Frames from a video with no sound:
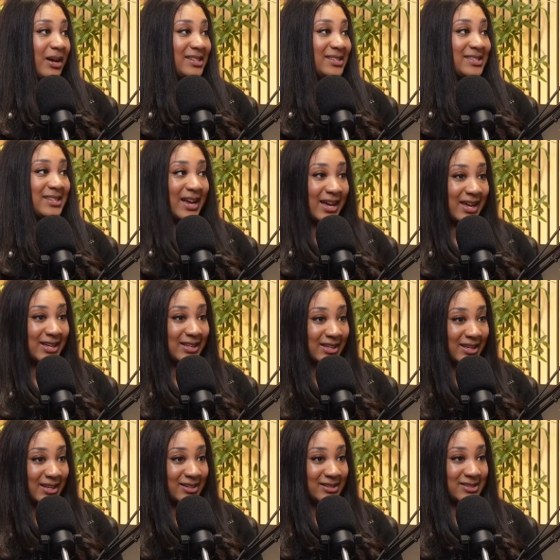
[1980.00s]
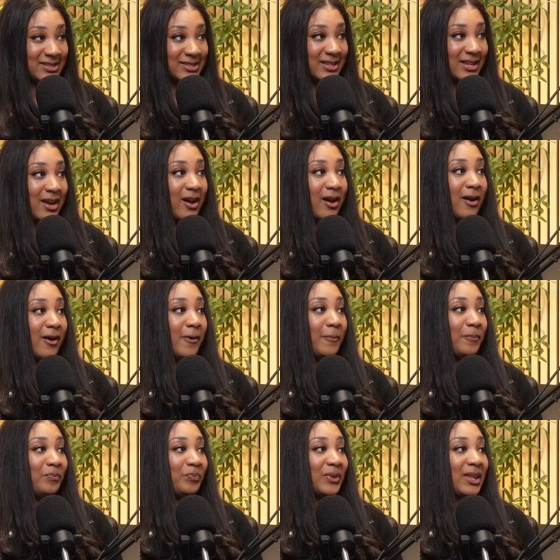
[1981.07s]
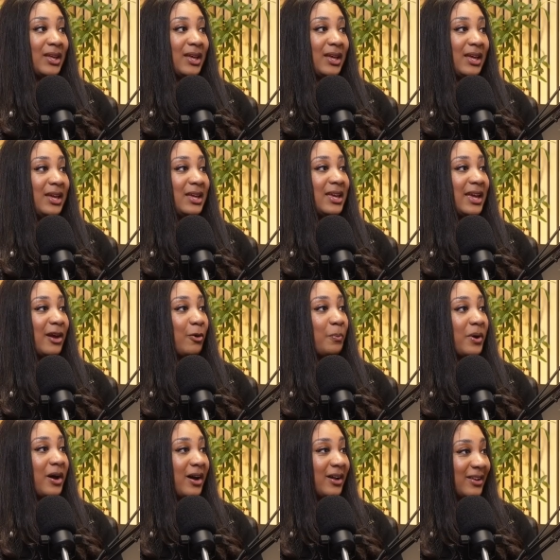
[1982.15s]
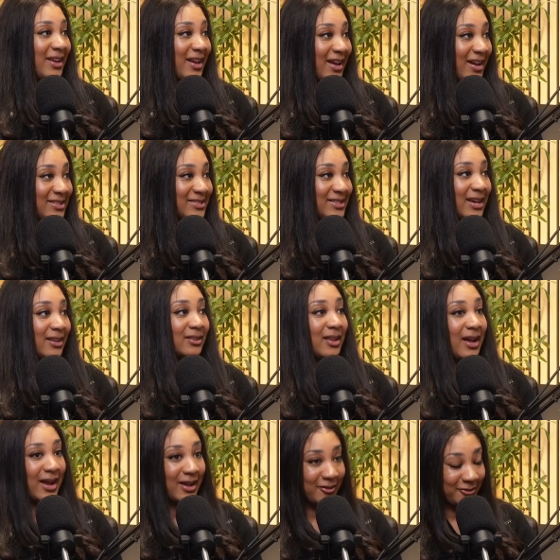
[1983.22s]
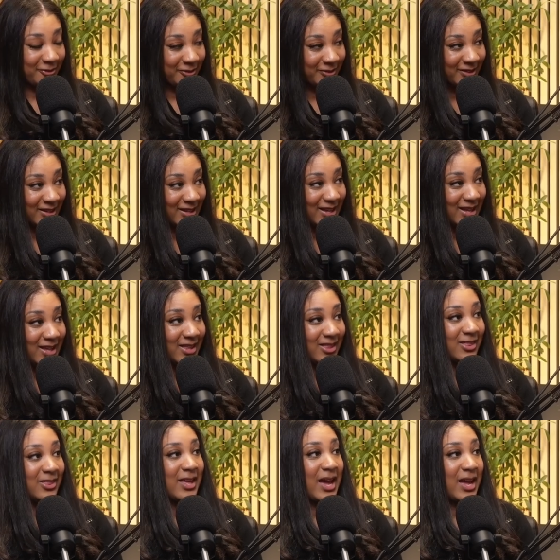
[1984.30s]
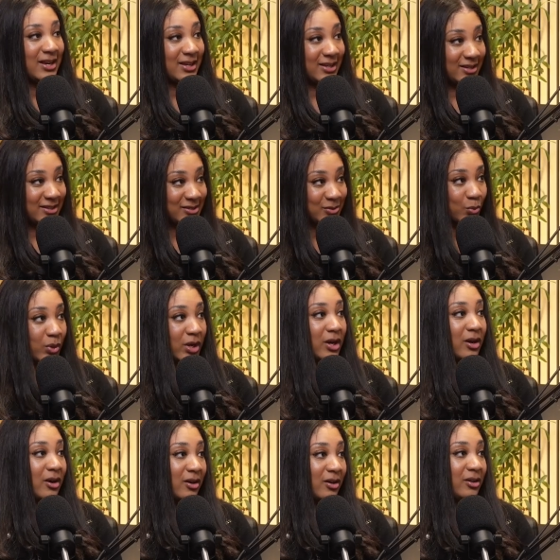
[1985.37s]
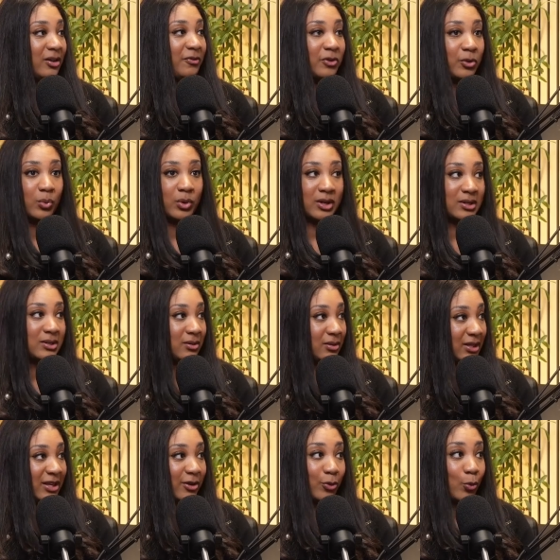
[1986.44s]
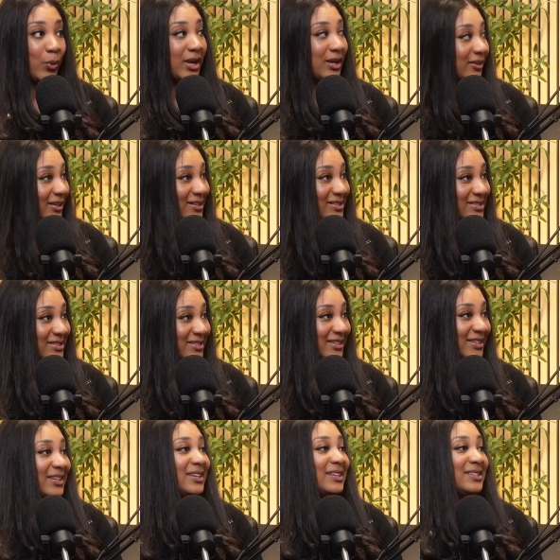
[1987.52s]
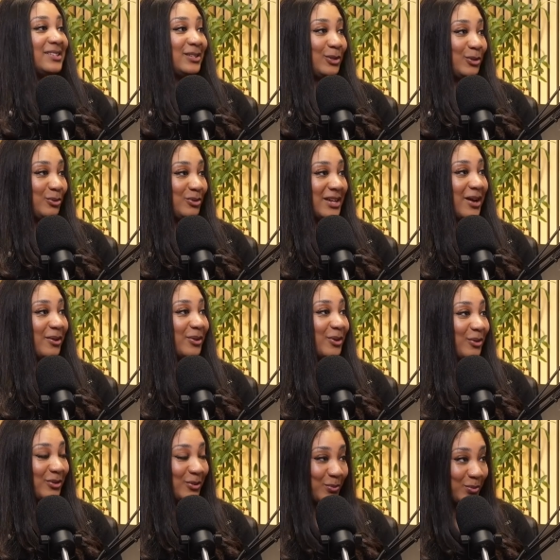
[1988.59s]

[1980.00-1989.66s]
site. It's EKO Podcast.life. That is where, if you want to get on the waiting list to download the book.